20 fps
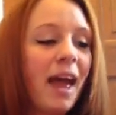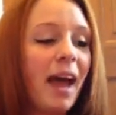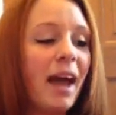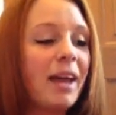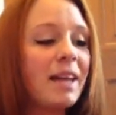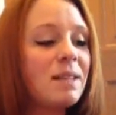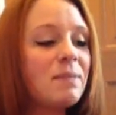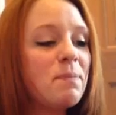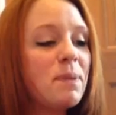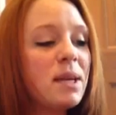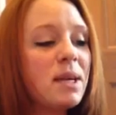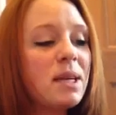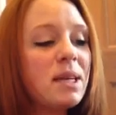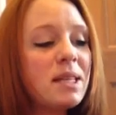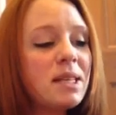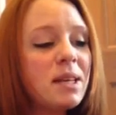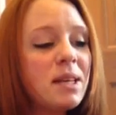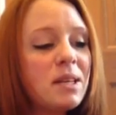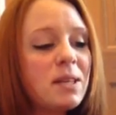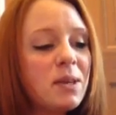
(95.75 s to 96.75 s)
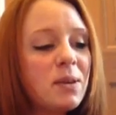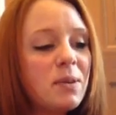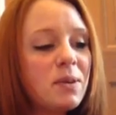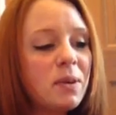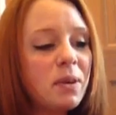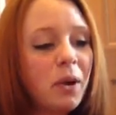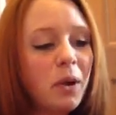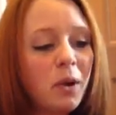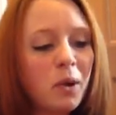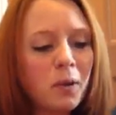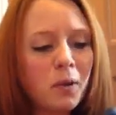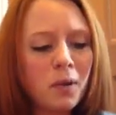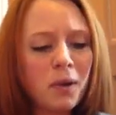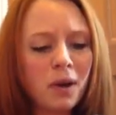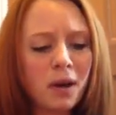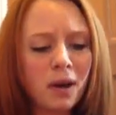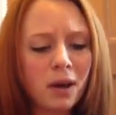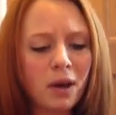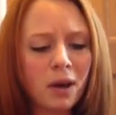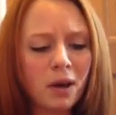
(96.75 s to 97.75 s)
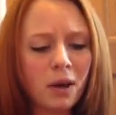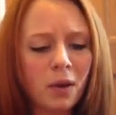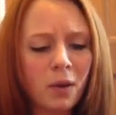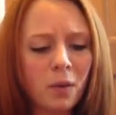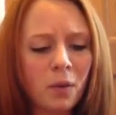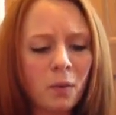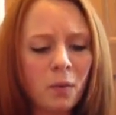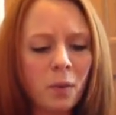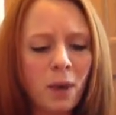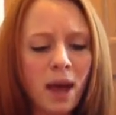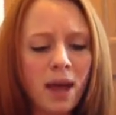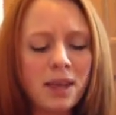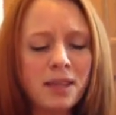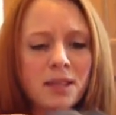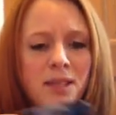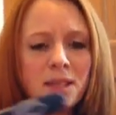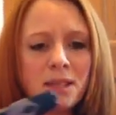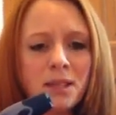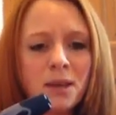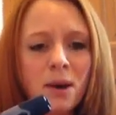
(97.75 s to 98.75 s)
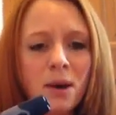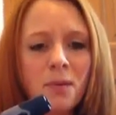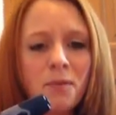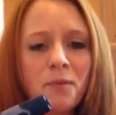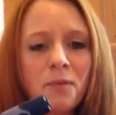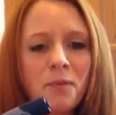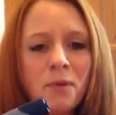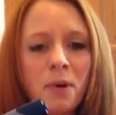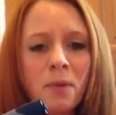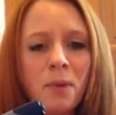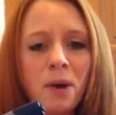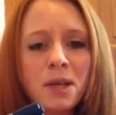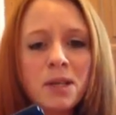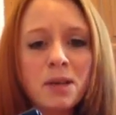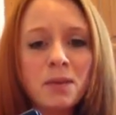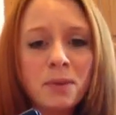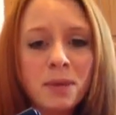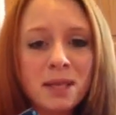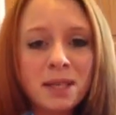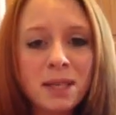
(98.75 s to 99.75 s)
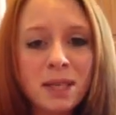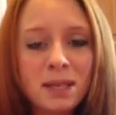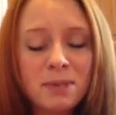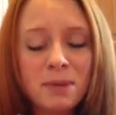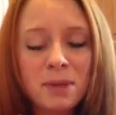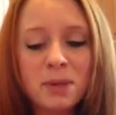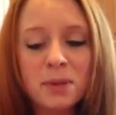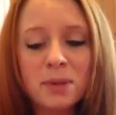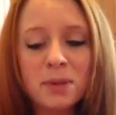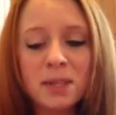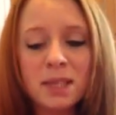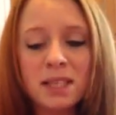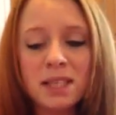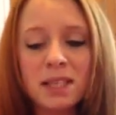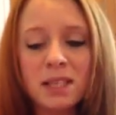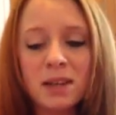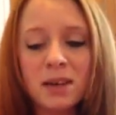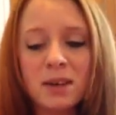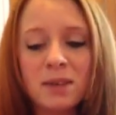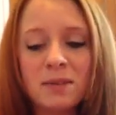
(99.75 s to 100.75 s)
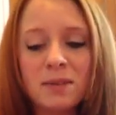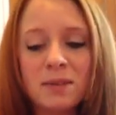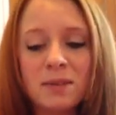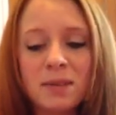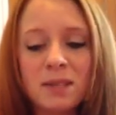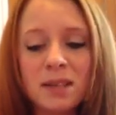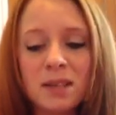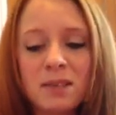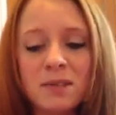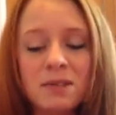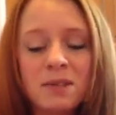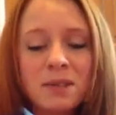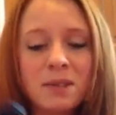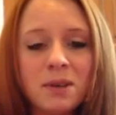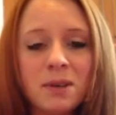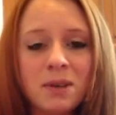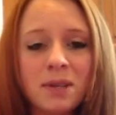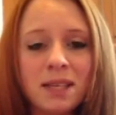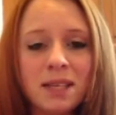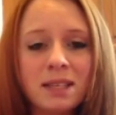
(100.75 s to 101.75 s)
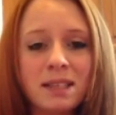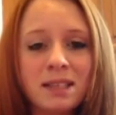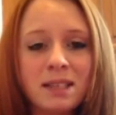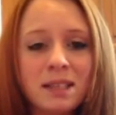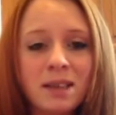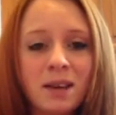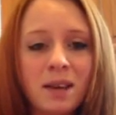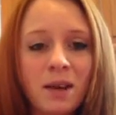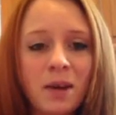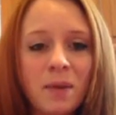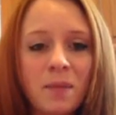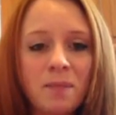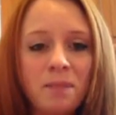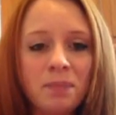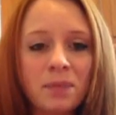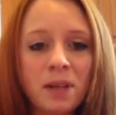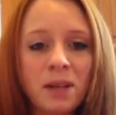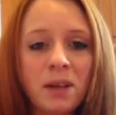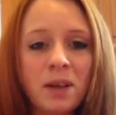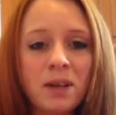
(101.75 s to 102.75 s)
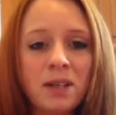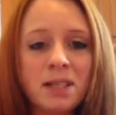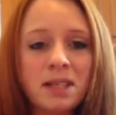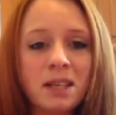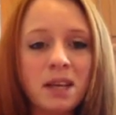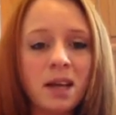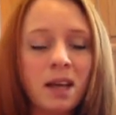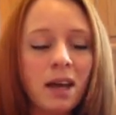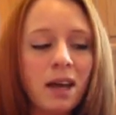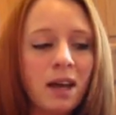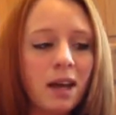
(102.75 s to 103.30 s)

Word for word: And because I don't know where this has come from, I don't want to say to my doctors, I just got this lancet